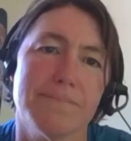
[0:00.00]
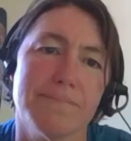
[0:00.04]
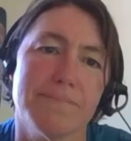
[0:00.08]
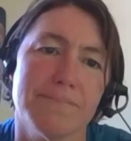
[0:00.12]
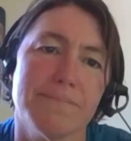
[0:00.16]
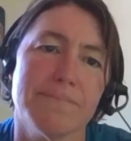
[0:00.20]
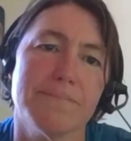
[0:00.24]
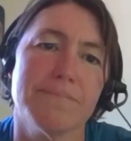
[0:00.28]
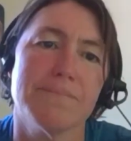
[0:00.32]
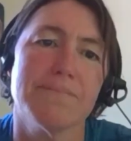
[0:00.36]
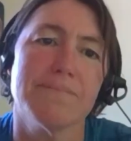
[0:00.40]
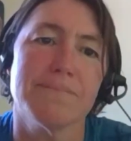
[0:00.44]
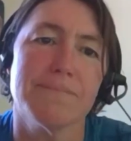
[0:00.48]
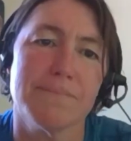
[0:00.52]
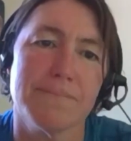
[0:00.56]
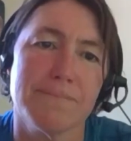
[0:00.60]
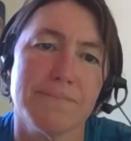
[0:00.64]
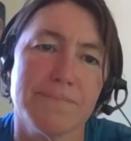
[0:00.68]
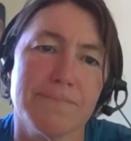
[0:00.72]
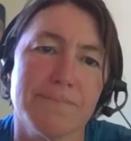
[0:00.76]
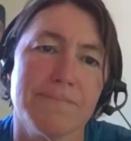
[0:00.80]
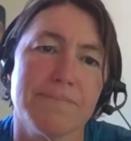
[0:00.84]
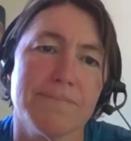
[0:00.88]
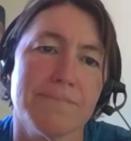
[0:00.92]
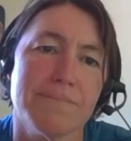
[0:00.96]
So I'd put
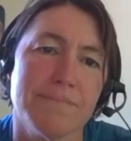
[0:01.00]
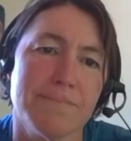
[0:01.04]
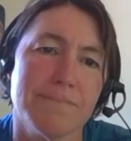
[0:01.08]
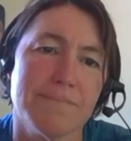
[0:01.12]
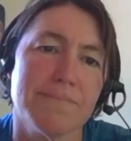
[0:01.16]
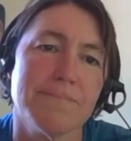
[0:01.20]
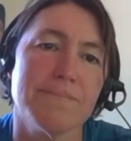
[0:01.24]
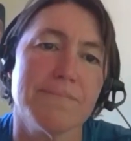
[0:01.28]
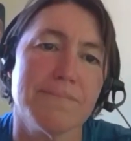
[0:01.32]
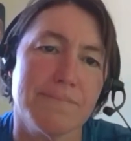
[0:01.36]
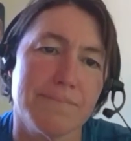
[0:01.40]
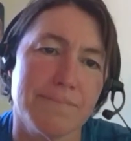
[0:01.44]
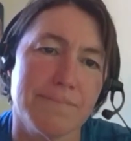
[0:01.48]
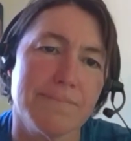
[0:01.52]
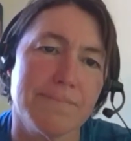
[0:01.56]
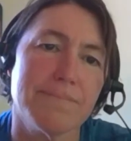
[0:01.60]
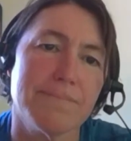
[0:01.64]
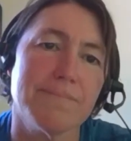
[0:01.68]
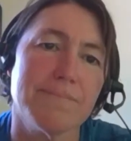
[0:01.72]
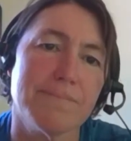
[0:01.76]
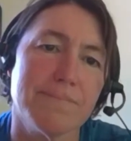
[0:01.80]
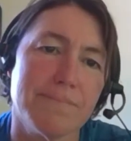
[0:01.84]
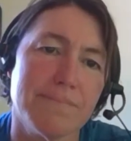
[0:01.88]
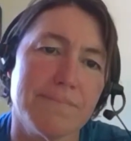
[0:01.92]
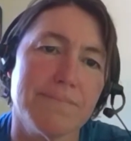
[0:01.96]
on the best part of
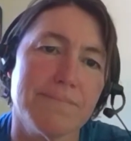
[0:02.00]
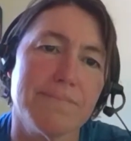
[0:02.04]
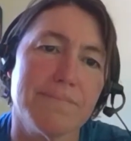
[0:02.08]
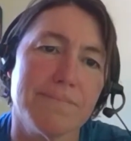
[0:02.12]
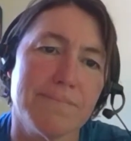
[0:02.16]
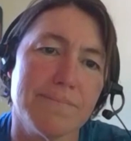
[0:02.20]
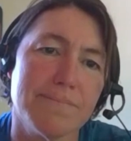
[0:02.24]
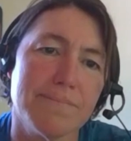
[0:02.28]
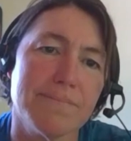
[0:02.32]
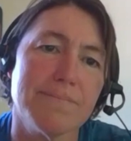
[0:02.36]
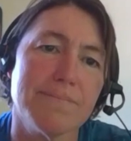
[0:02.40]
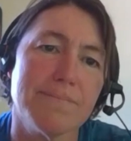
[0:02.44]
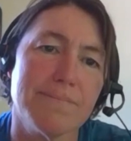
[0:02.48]
30k,